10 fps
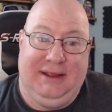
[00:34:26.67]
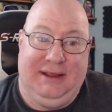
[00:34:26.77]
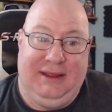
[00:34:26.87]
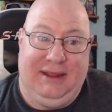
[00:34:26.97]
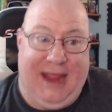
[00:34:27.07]

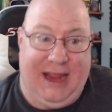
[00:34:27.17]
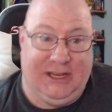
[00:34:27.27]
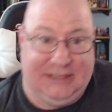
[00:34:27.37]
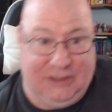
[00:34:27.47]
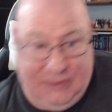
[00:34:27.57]
you can't
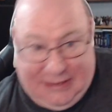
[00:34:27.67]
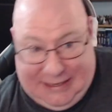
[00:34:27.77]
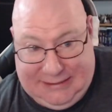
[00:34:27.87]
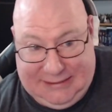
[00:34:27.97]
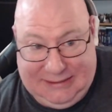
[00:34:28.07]
just do
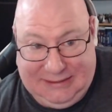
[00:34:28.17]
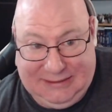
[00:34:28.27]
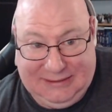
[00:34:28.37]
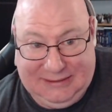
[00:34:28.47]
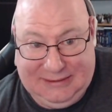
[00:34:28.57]
this.
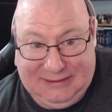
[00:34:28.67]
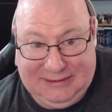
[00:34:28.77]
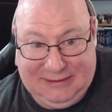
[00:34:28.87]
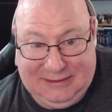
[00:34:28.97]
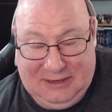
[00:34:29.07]

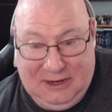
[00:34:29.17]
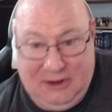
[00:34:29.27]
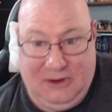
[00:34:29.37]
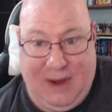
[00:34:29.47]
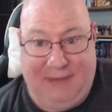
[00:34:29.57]

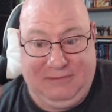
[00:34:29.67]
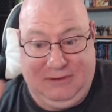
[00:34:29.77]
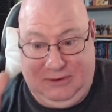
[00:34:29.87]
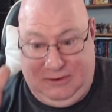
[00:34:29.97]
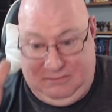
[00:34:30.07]
You have
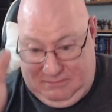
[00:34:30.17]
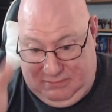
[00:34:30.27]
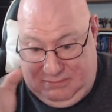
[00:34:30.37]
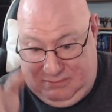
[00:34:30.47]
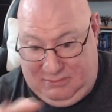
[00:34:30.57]
to
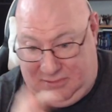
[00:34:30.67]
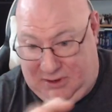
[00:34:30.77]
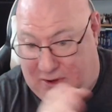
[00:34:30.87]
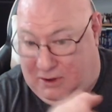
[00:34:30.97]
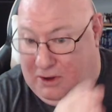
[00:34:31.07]

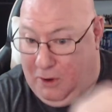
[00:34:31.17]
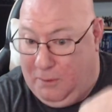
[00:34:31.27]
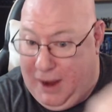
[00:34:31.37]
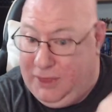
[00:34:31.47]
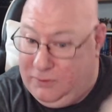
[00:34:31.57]
go
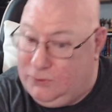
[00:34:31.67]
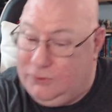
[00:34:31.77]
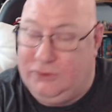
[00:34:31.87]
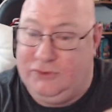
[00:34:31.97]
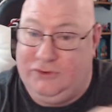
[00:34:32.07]
by the
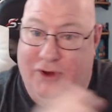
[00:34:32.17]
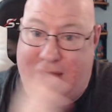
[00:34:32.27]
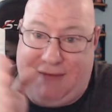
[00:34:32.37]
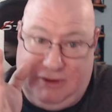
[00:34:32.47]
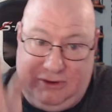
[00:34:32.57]
rules. You
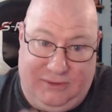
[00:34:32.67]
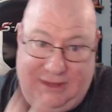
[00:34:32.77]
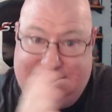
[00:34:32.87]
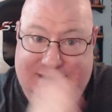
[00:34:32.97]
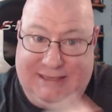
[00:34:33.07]
have to do
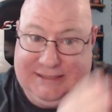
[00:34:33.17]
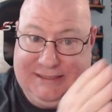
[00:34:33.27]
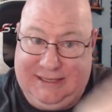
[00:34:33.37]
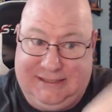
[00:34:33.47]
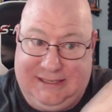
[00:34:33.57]
this,
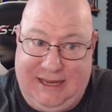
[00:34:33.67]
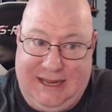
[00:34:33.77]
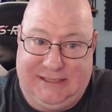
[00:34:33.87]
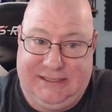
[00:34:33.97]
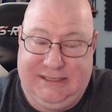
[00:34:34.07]
and this.